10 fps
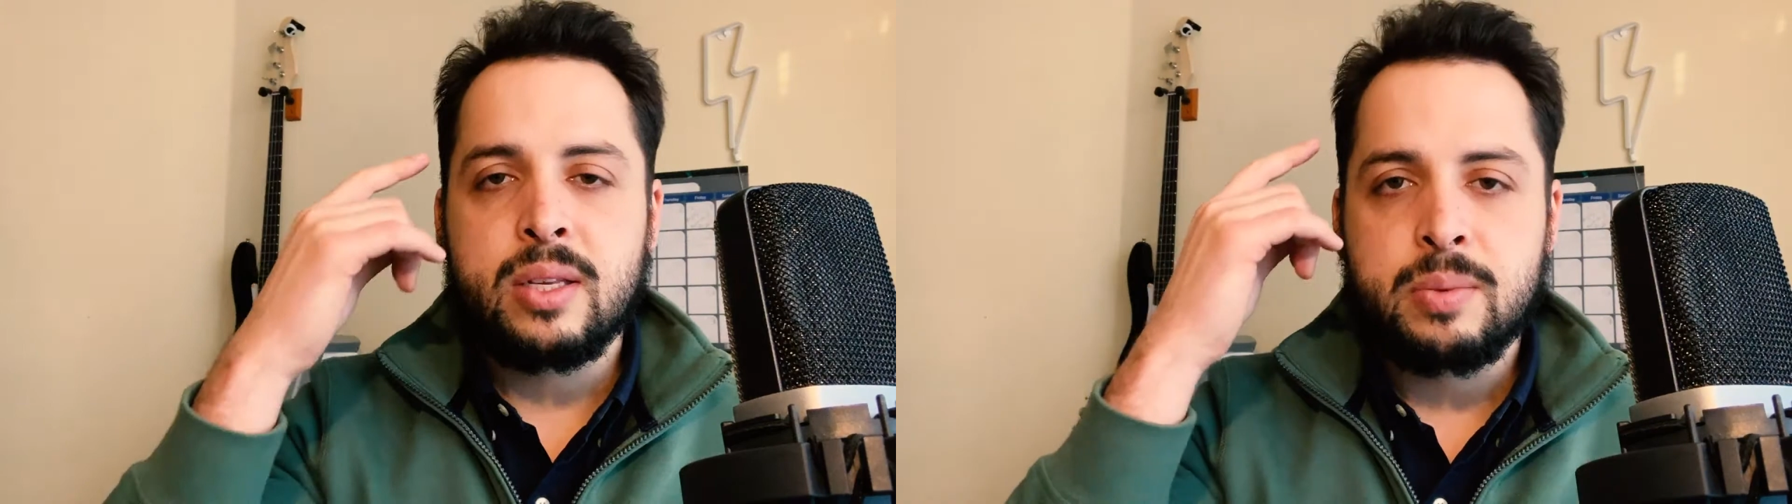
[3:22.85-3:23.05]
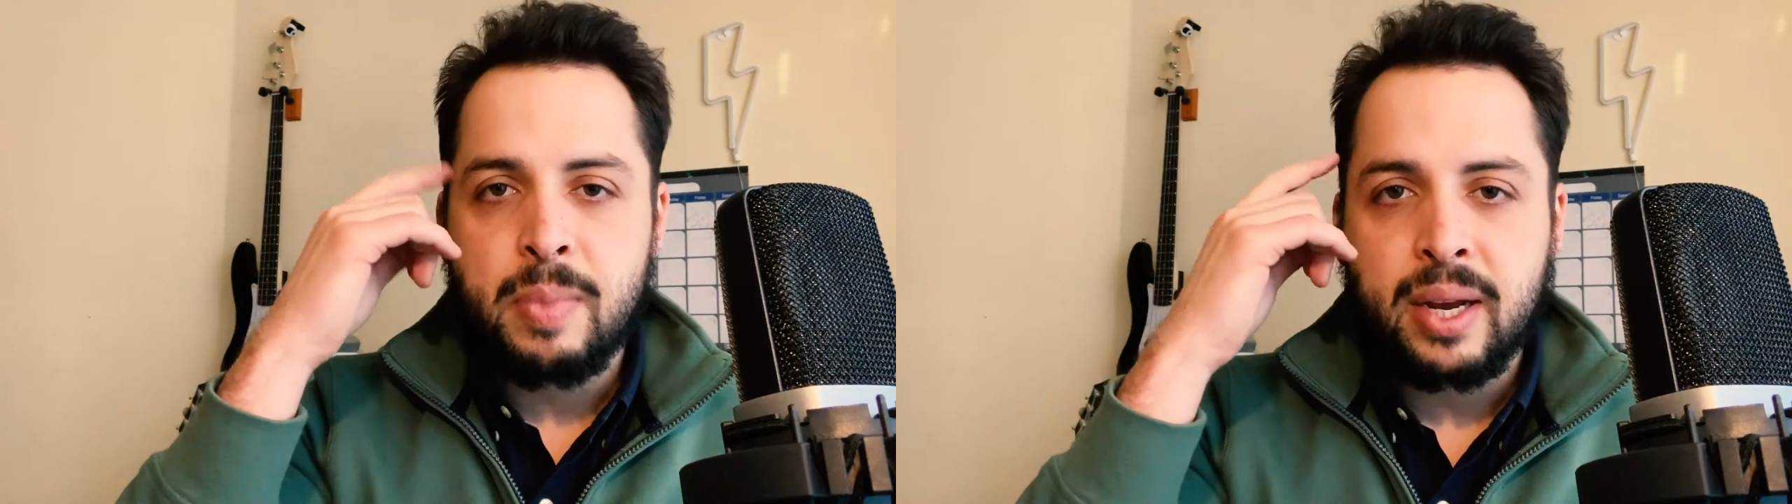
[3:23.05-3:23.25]

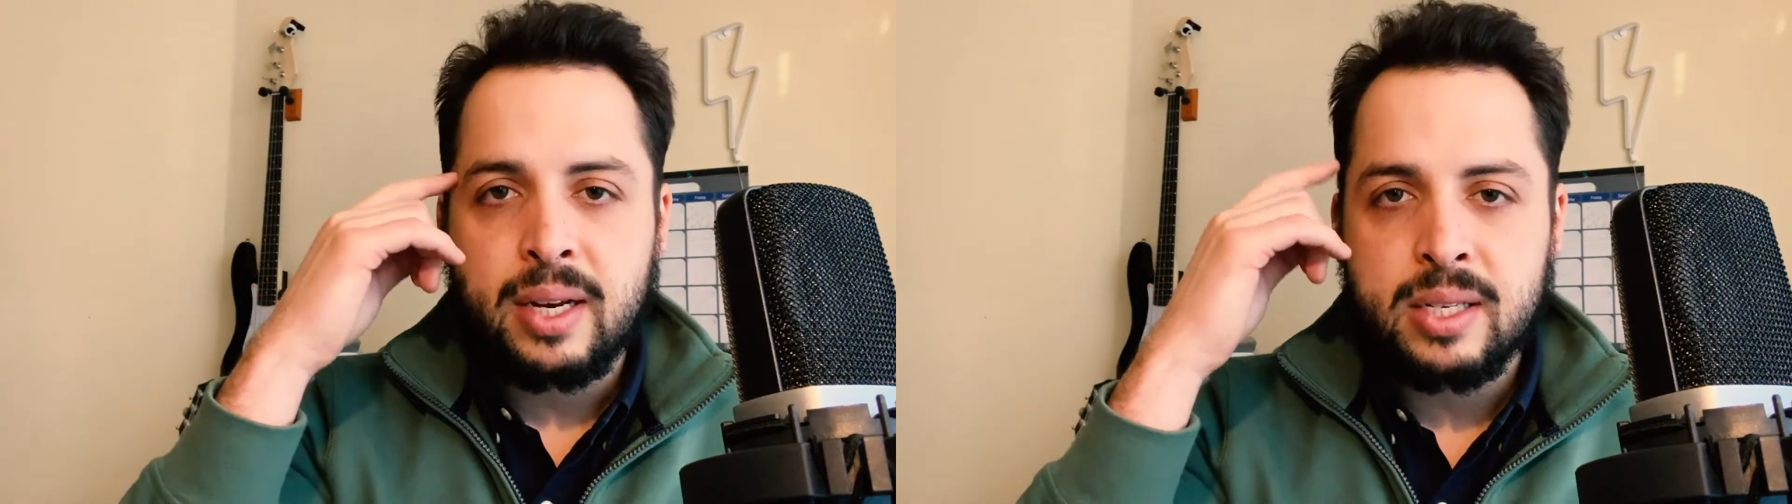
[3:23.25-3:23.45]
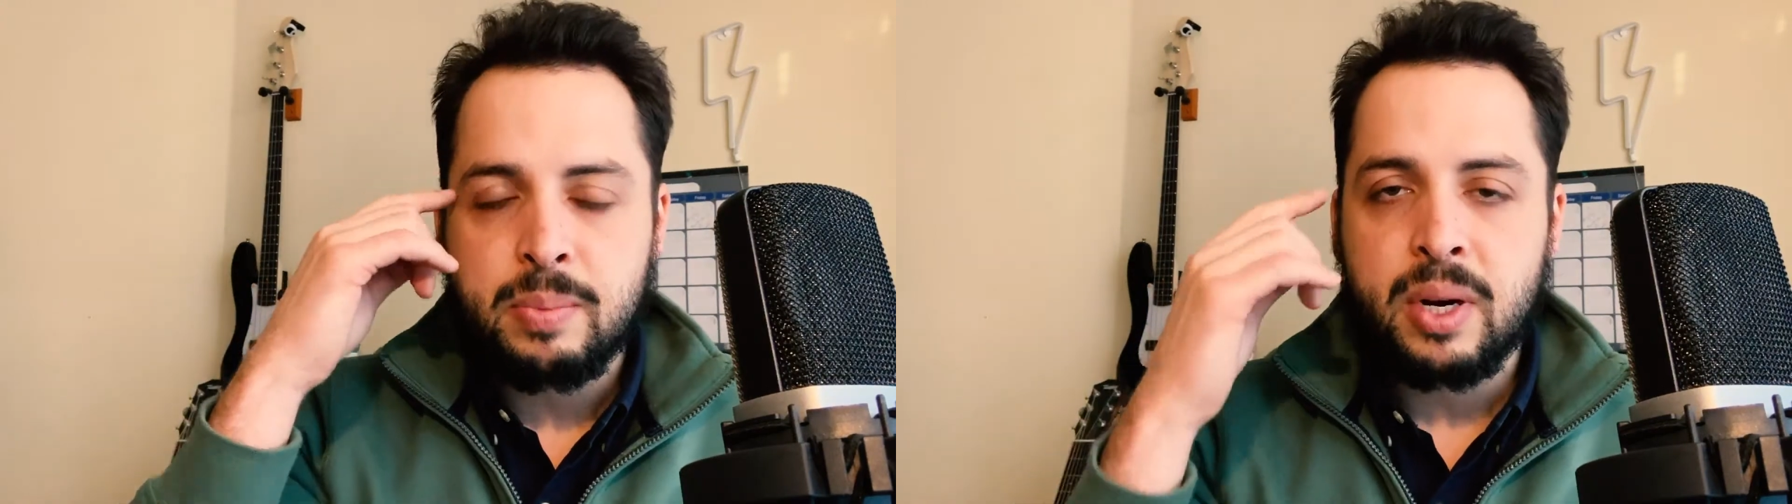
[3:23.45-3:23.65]

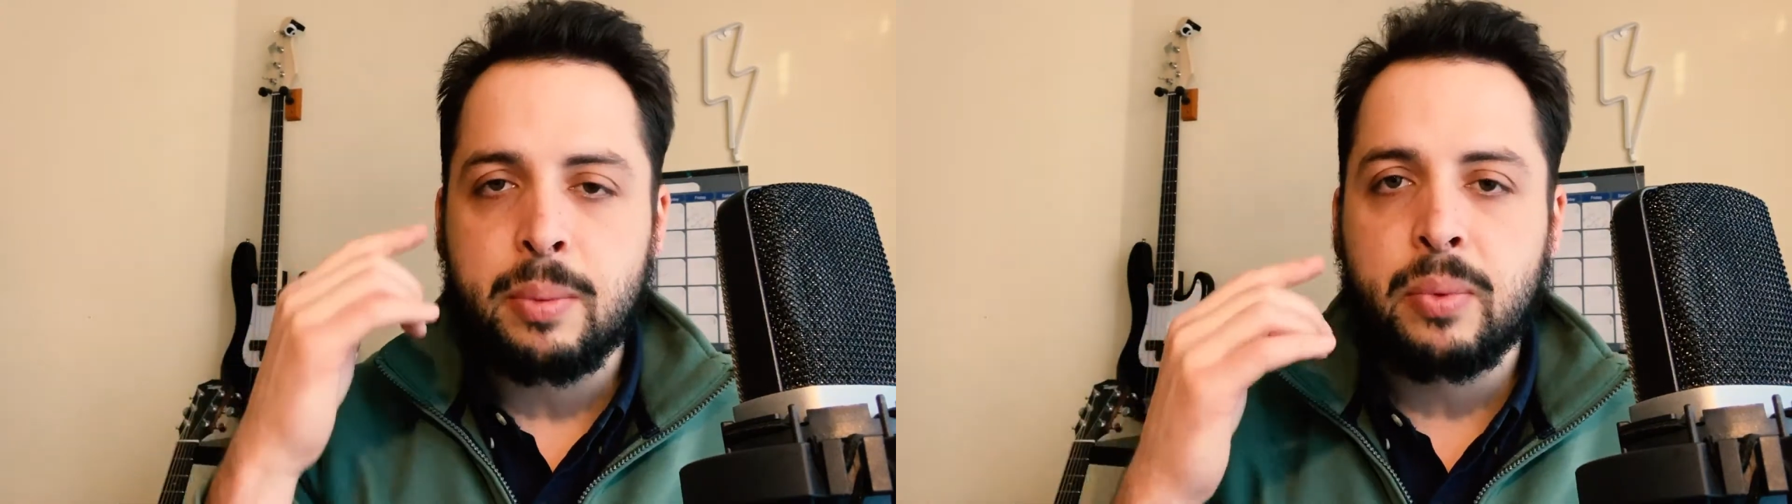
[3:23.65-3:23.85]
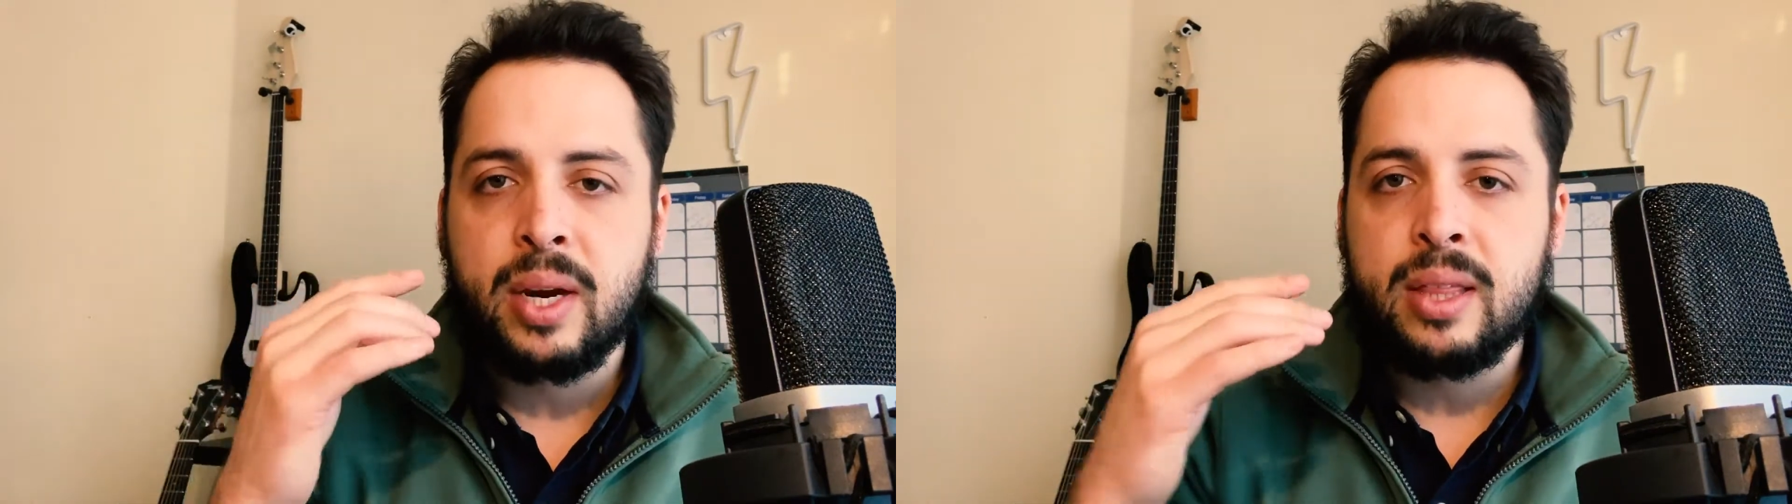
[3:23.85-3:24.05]
mechanism in our
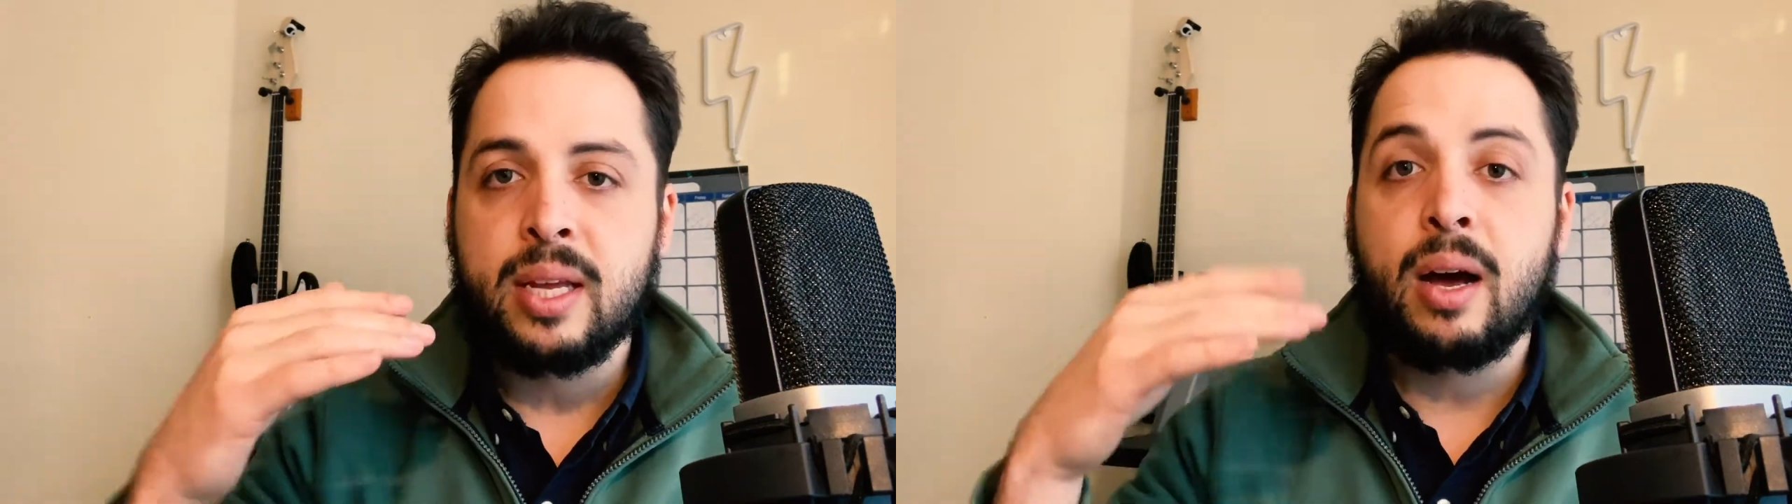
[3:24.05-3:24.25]
brain that